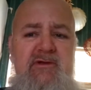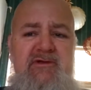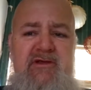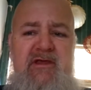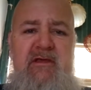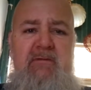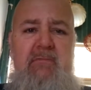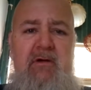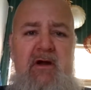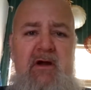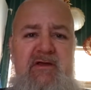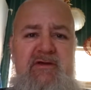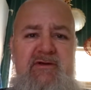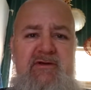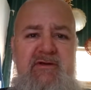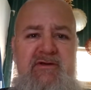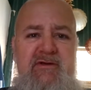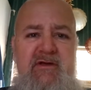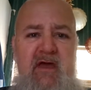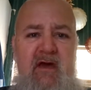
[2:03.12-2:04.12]
sea
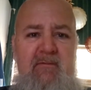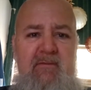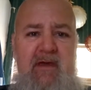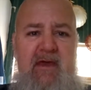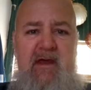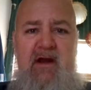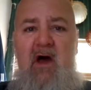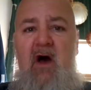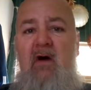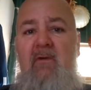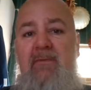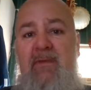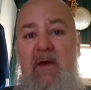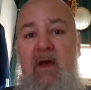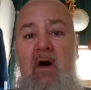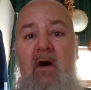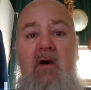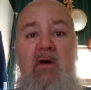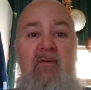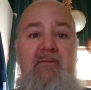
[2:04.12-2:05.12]
breezes come in off the
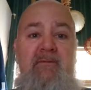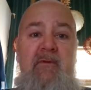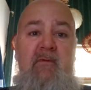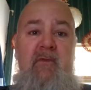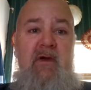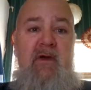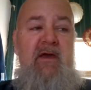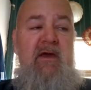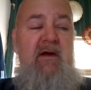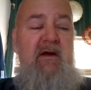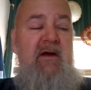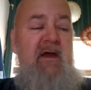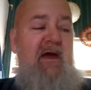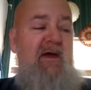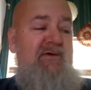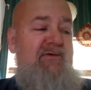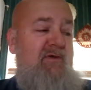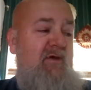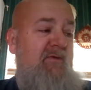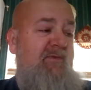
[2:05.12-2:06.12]
Gulf and we get a
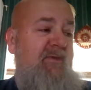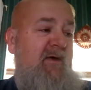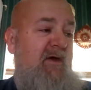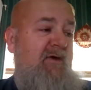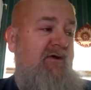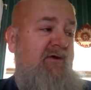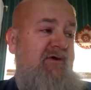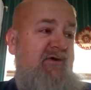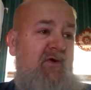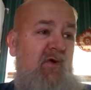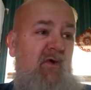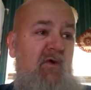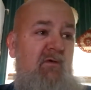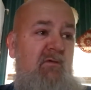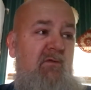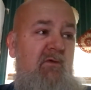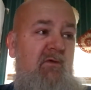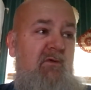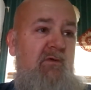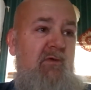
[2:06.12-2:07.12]
nice little
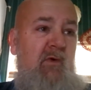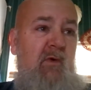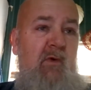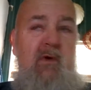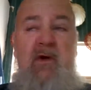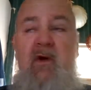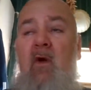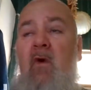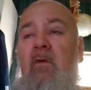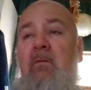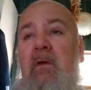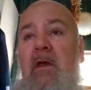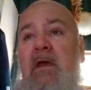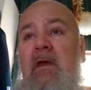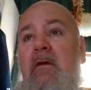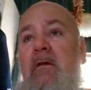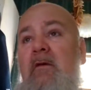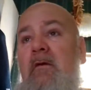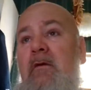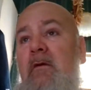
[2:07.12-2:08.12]
thunderstorm or, or
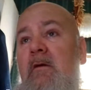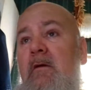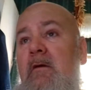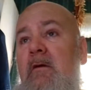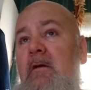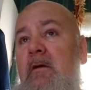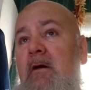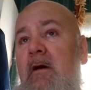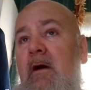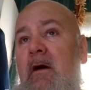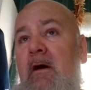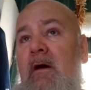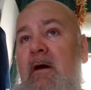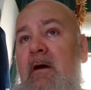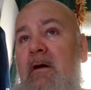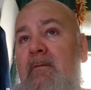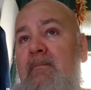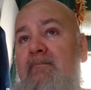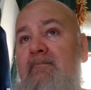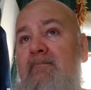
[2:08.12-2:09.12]
normally.
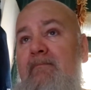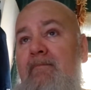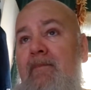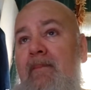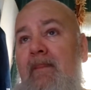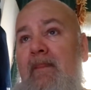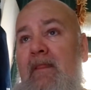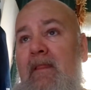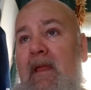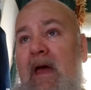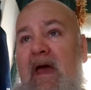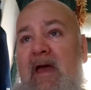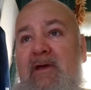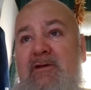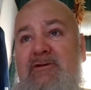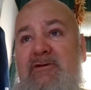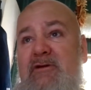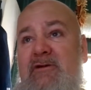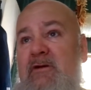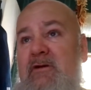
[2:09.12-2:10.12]
Uh,
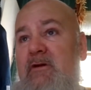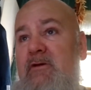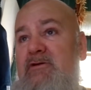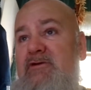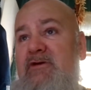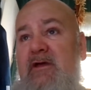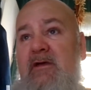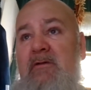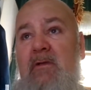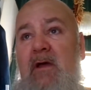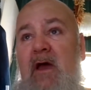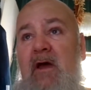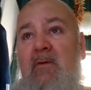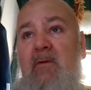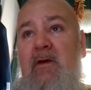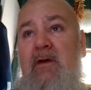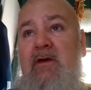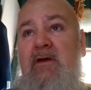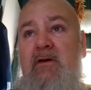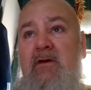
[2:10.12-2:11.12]
last year it seemed
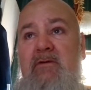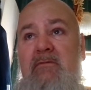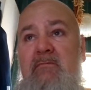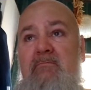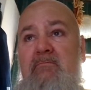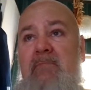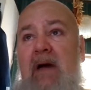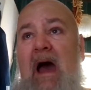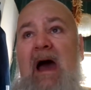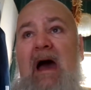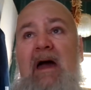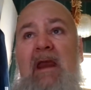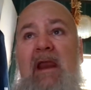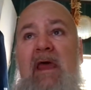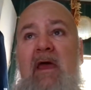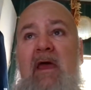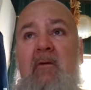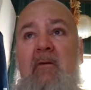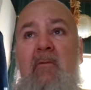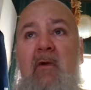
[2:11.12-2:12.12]
like we couldn't buy a
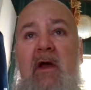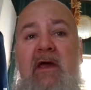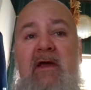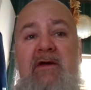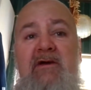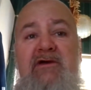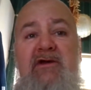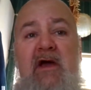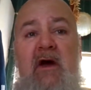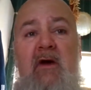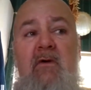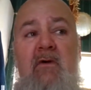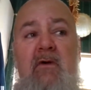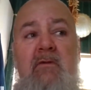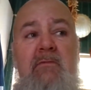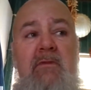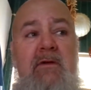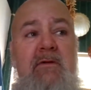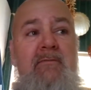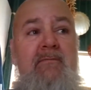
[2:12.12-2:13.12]
damn rain
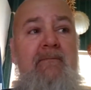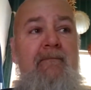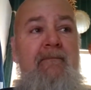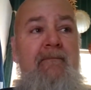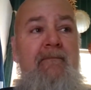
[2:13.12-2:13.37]
shower, but